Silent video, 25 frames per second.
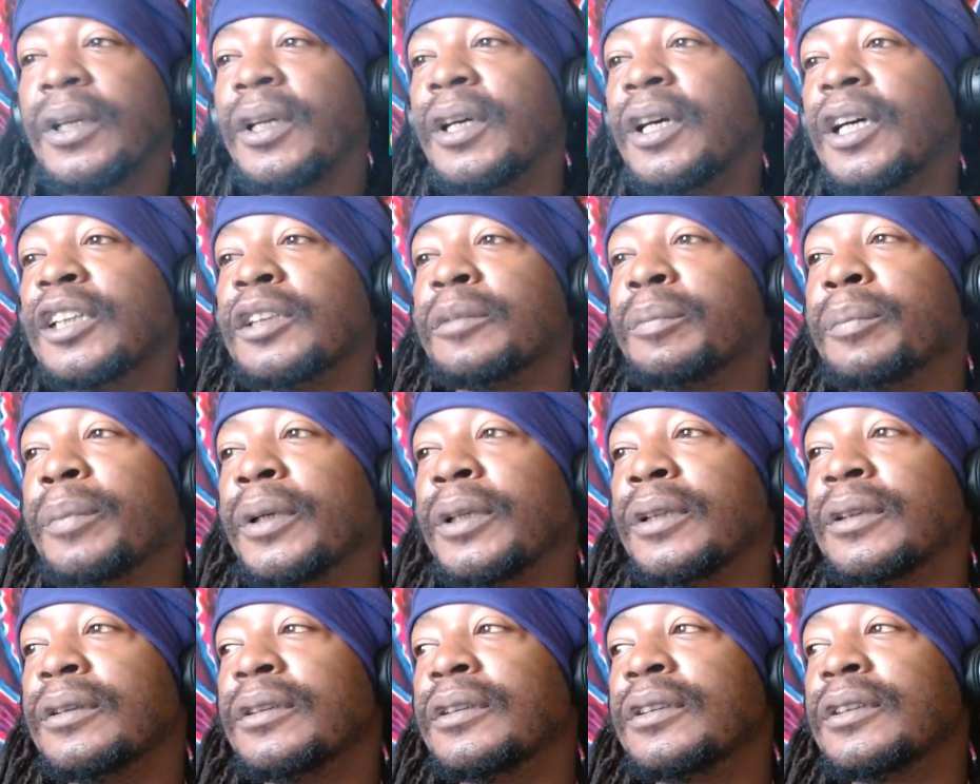it's
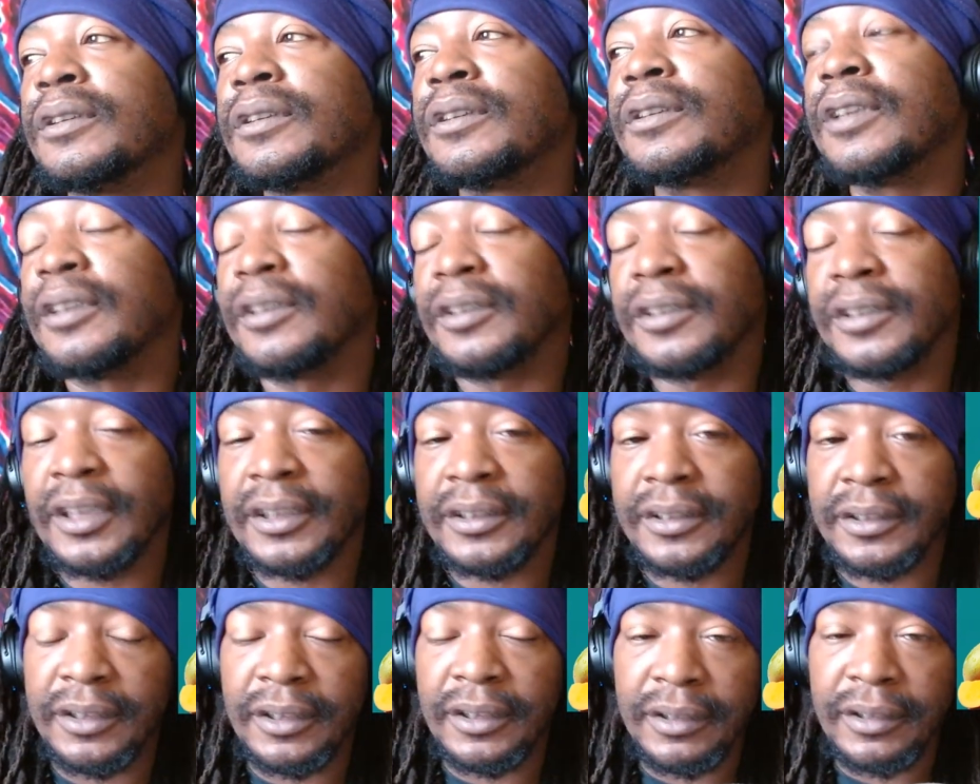been
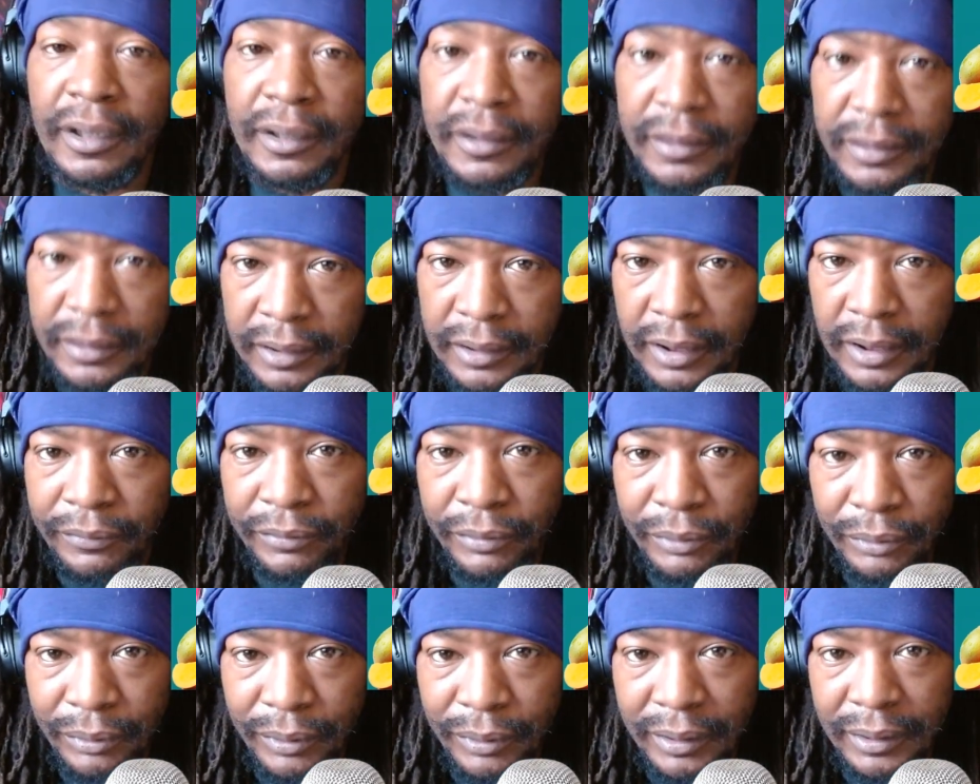suggested that if
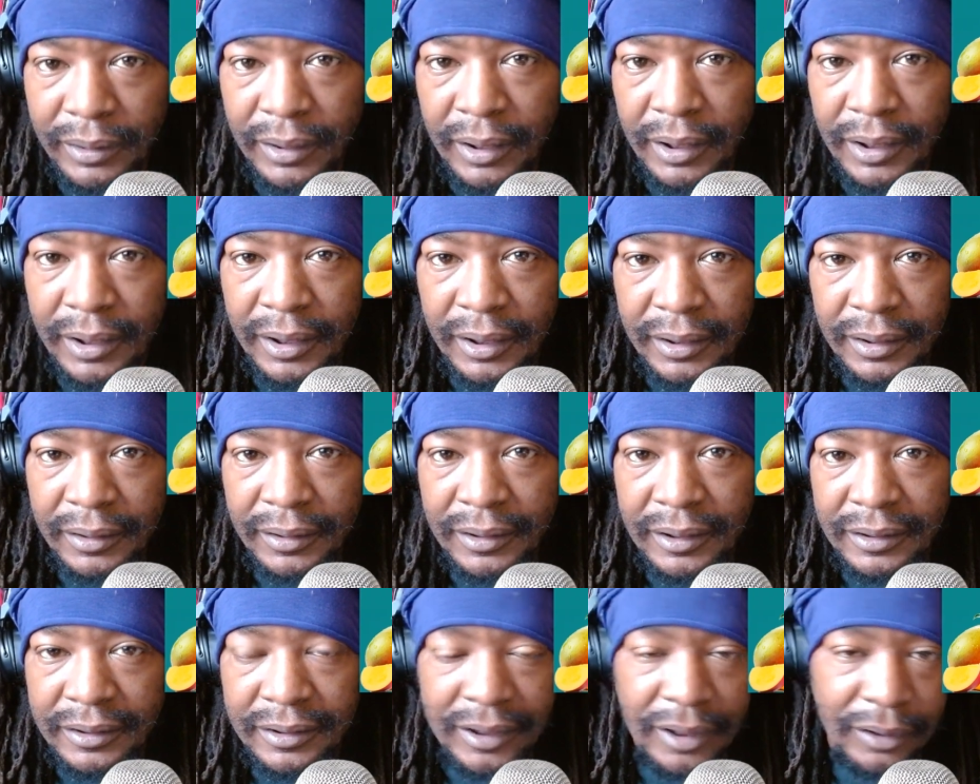you uh,
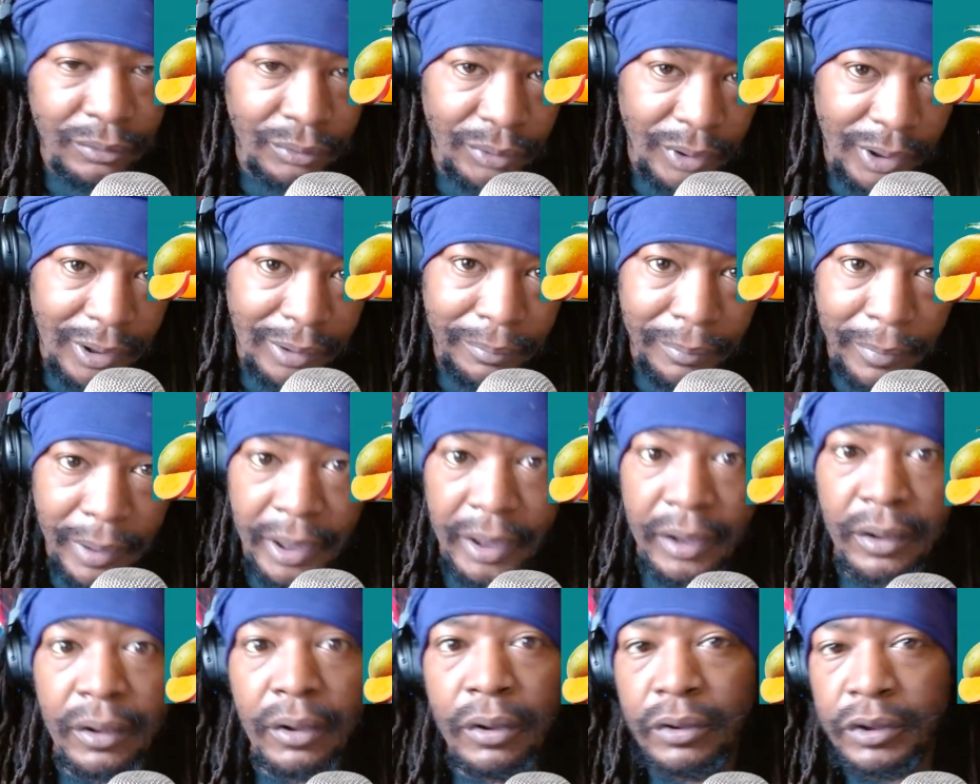let's say you eat
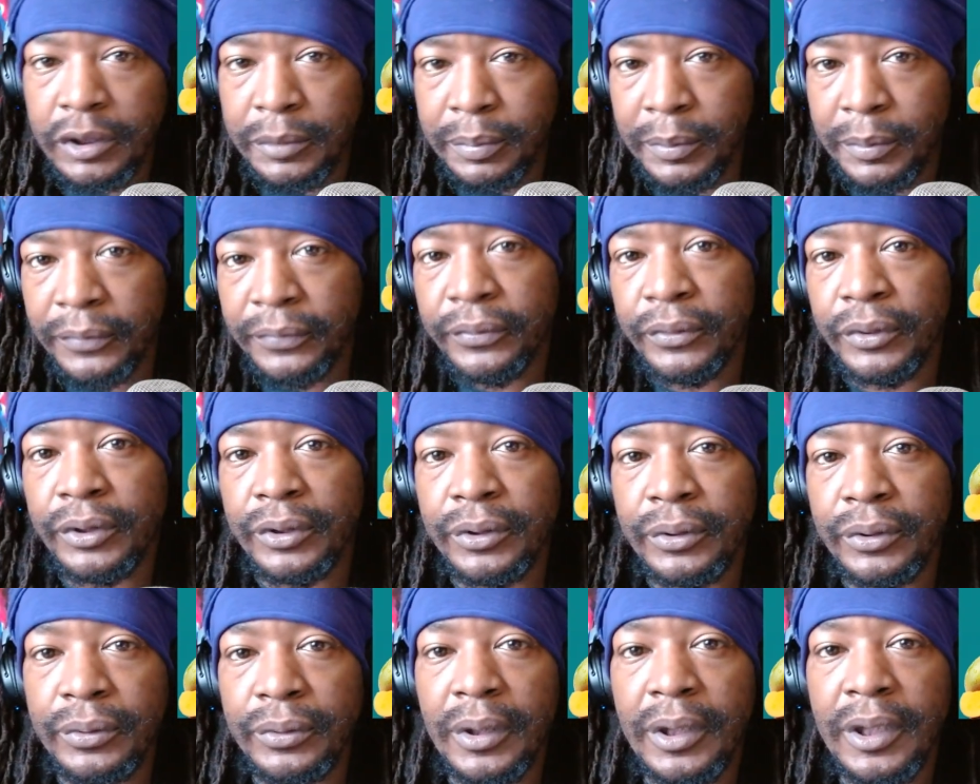mangoes before
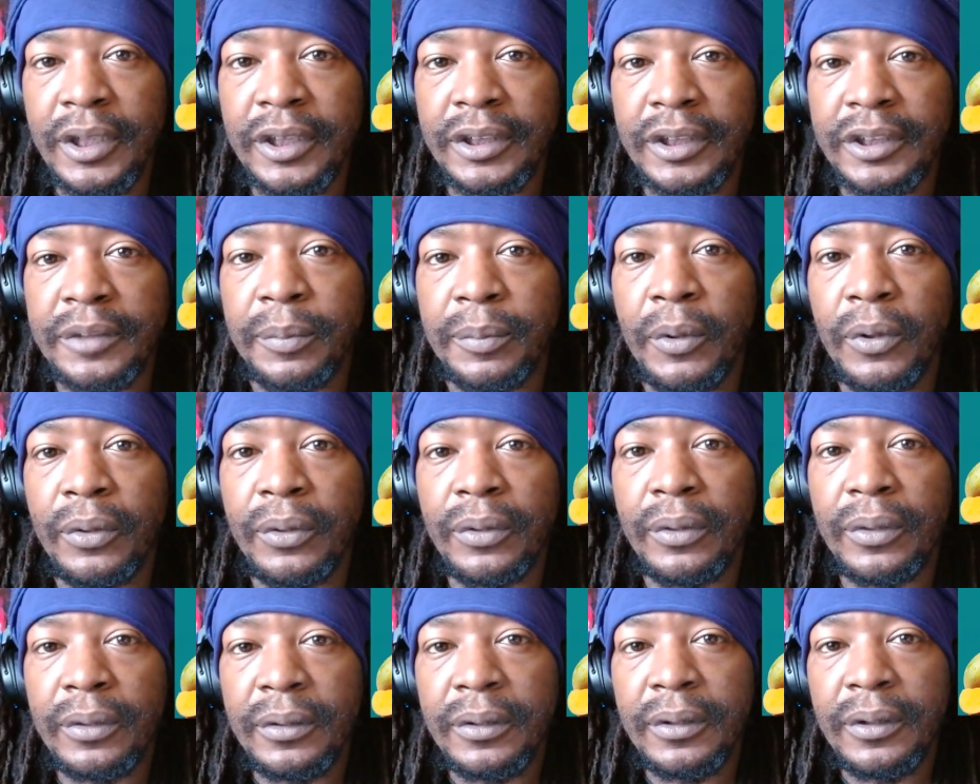you uh,
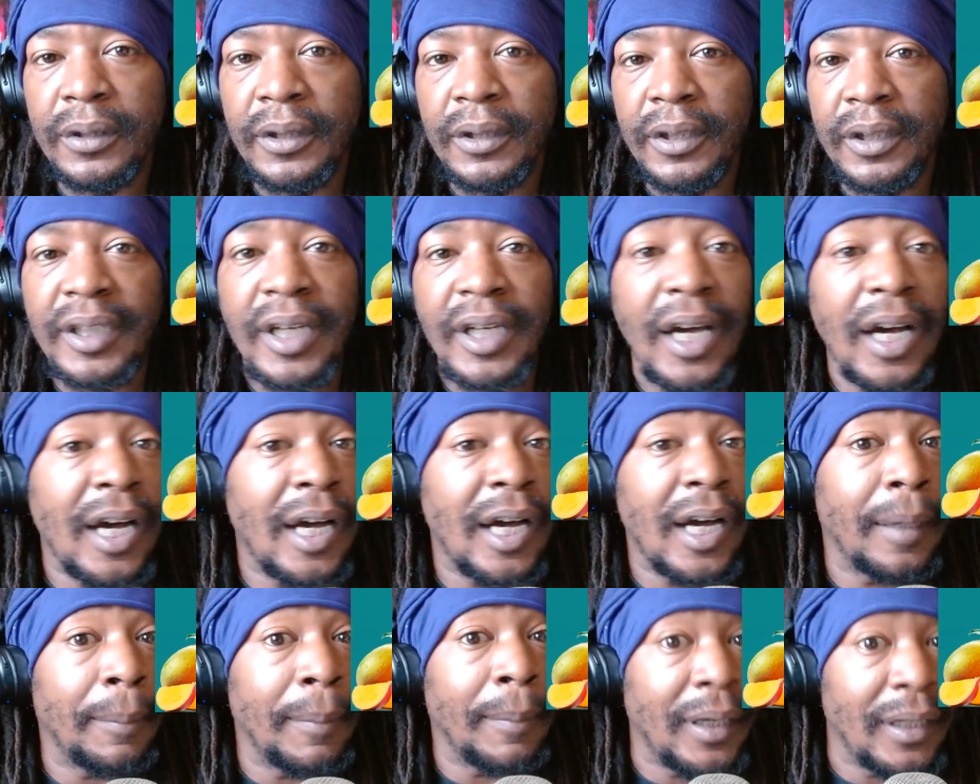smoke, your
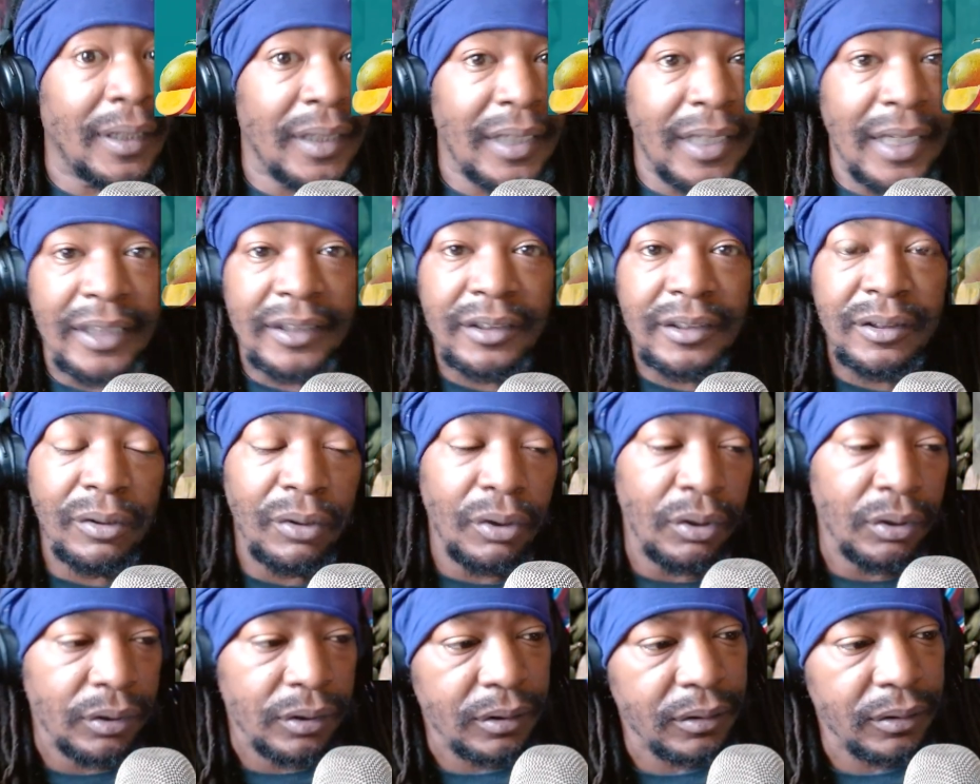high may last
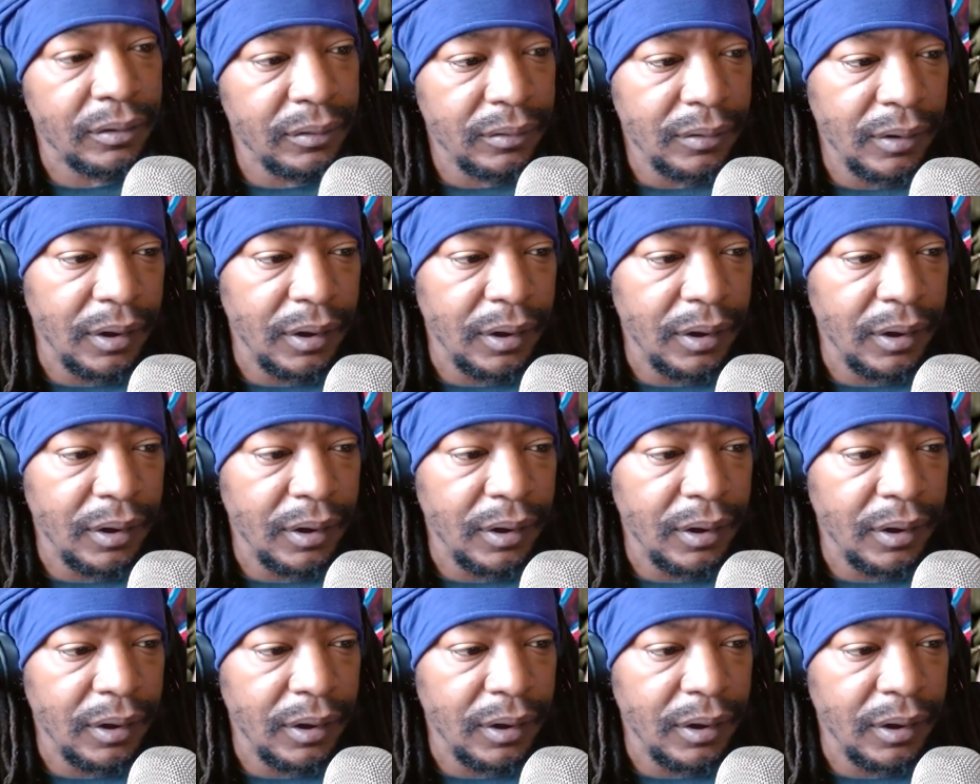longer.